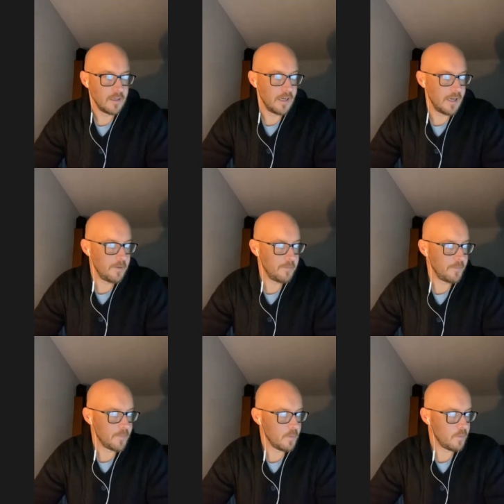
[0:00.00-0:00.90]
Um,
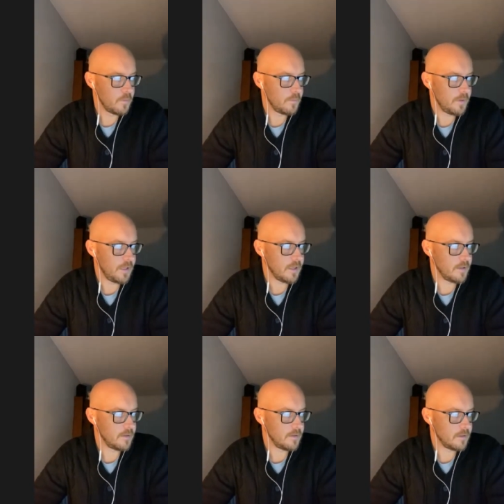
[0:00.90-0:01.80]
you
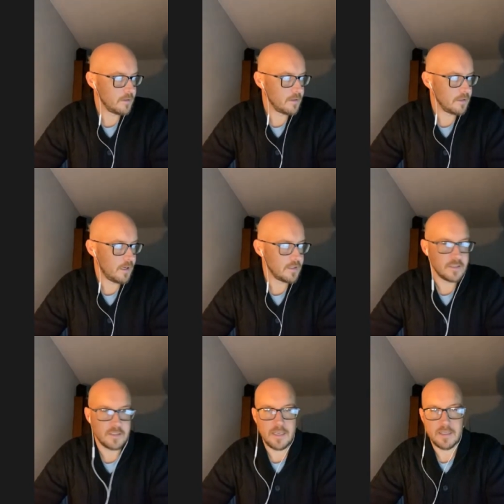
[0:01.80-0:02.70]
know, I
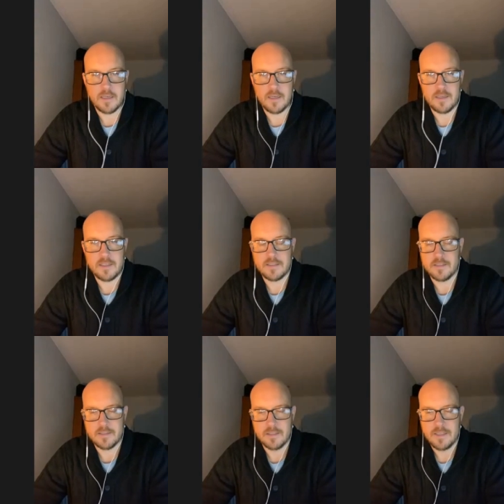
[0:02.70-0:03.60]
just yeah, it's
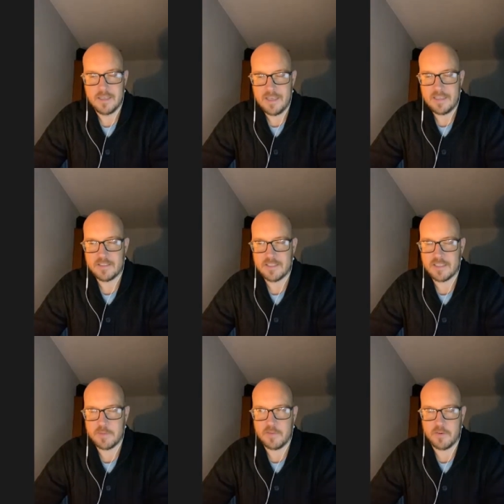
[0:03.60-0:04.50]
it just
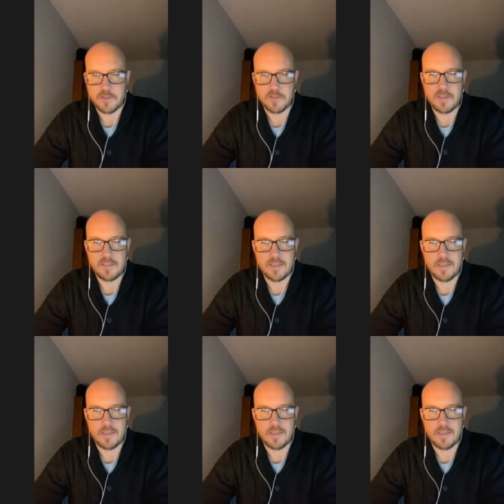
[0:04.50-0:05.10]
gets a bit frustrating.